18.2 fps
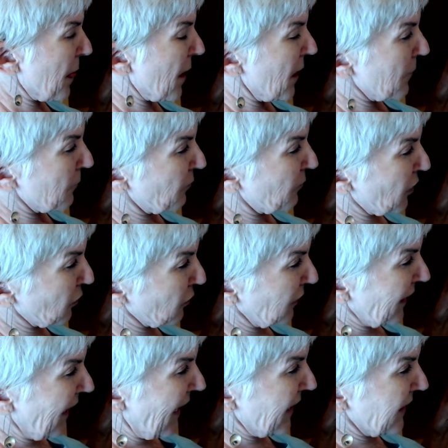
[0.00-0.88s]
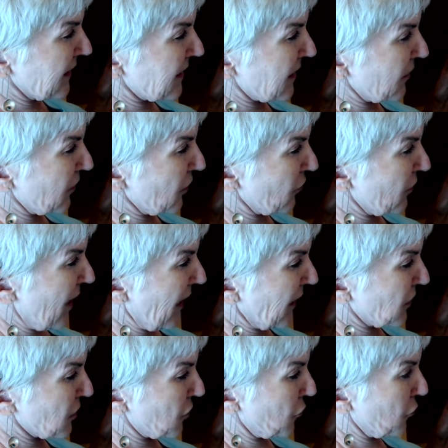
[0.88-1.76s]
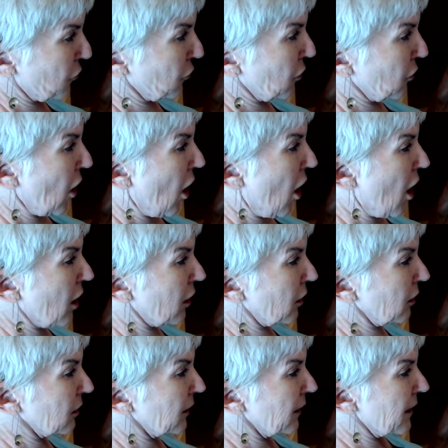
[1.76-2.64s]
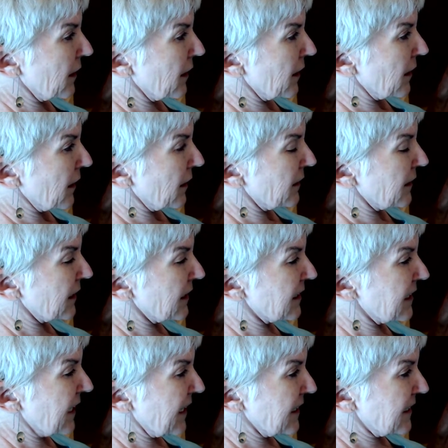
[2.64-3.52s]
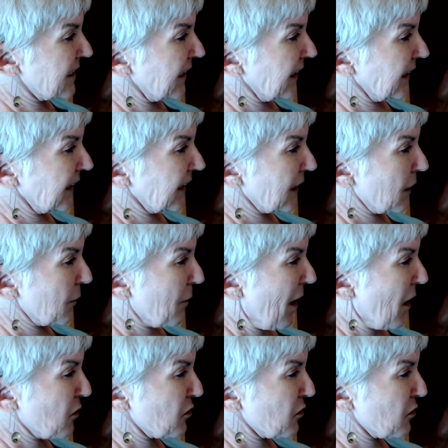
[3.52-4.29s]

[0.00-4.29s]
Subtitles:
Their legs and their necks grew long. The dainty little mouse